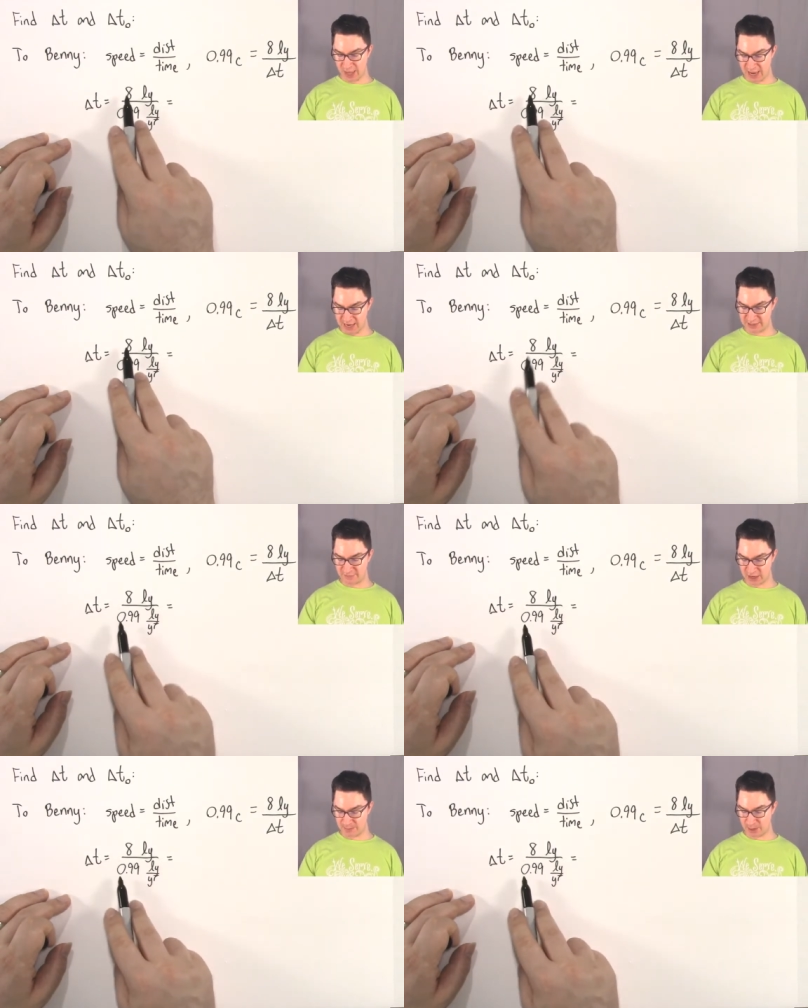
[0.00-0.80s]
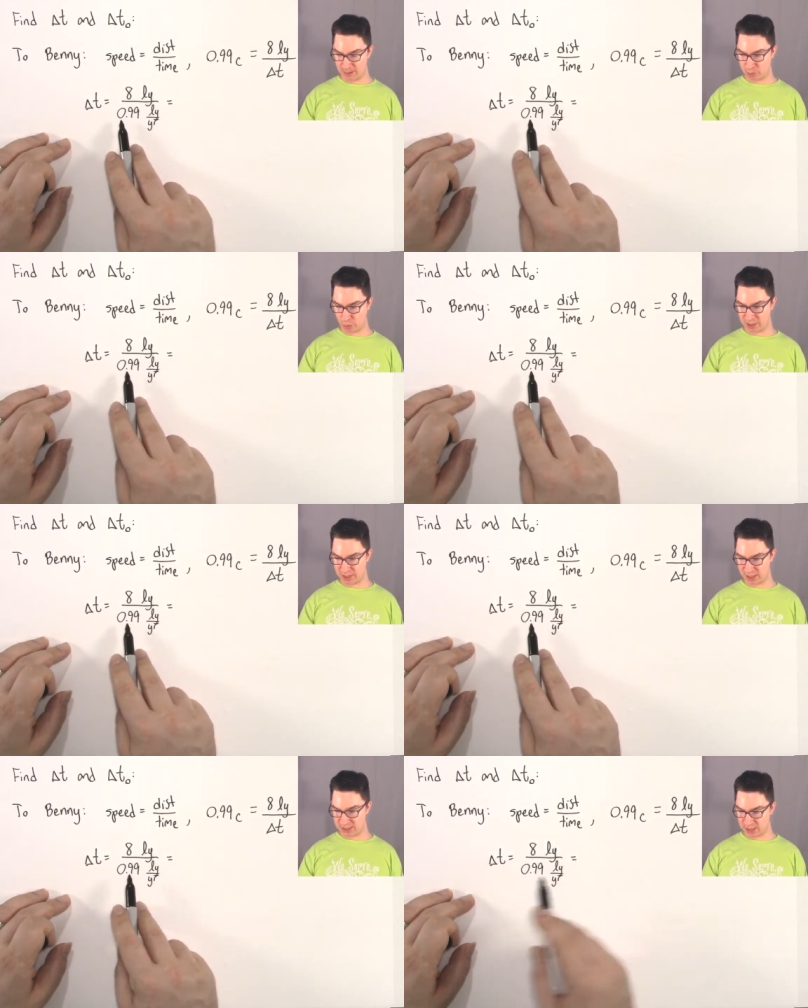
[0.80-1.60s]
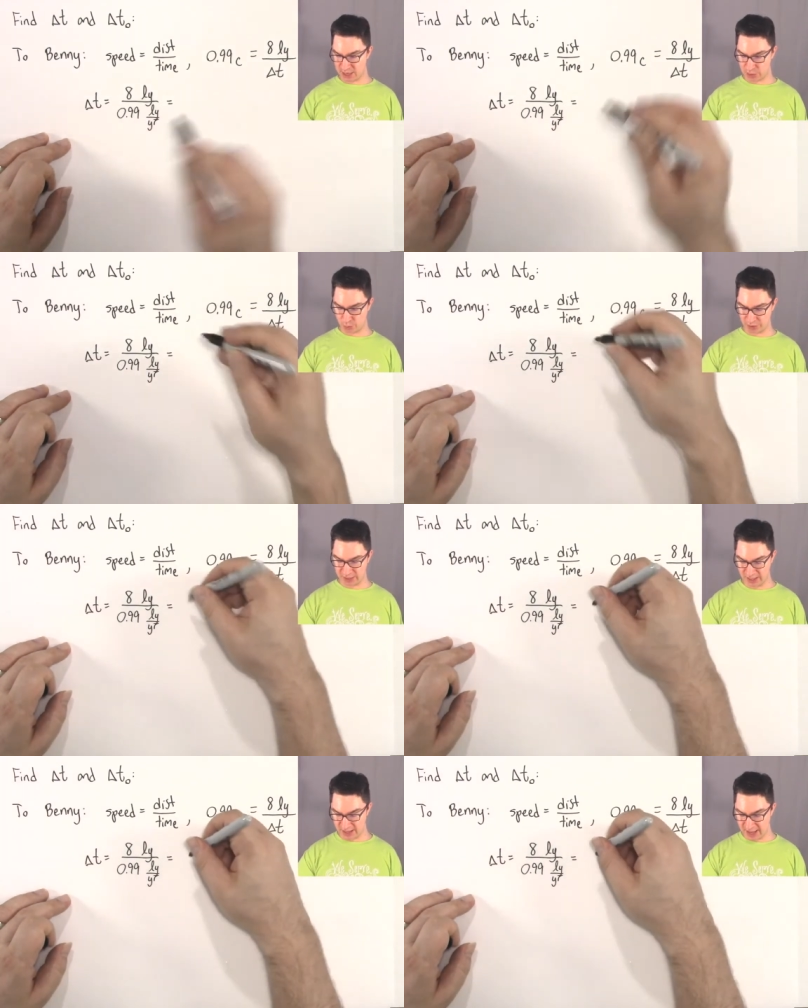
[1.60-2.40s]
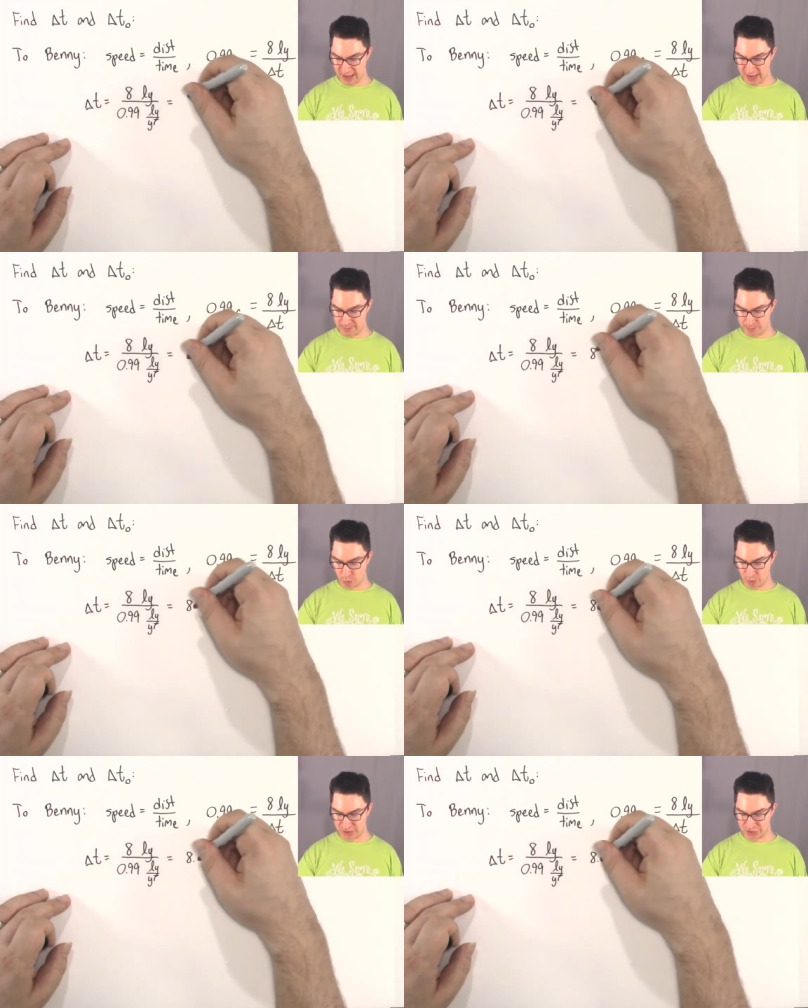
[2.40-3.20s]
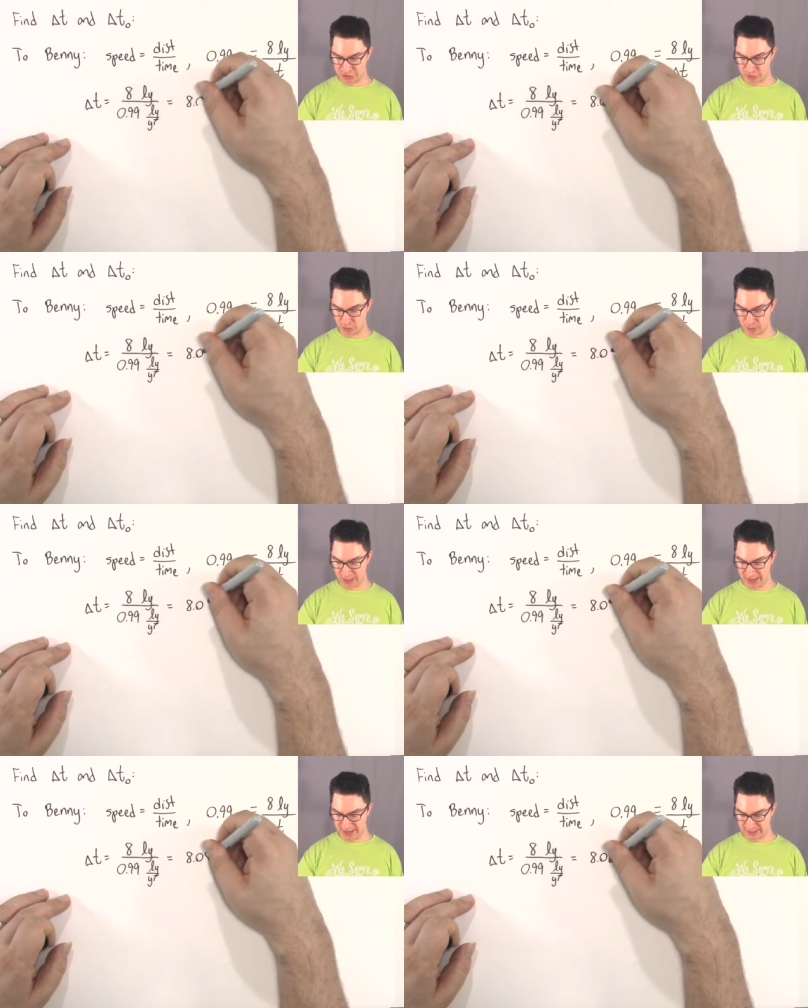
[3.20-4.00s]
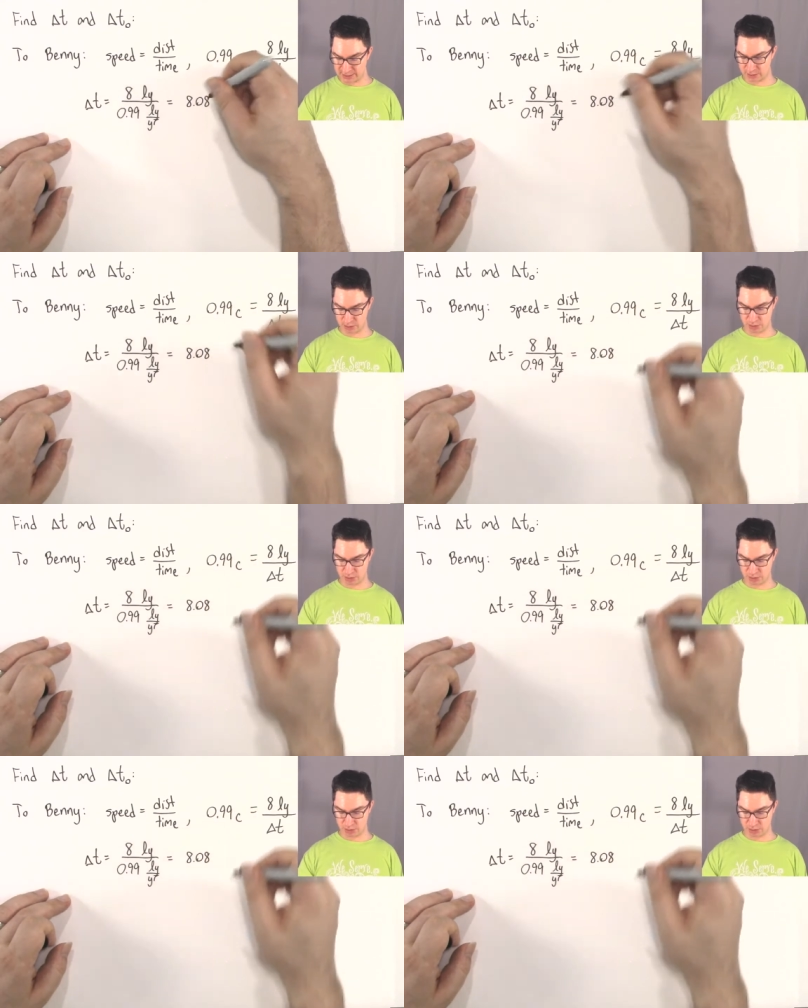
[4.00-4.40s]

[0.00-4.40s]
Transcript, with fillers: 8 divided by 0.99, we're going to get 8.08. .08.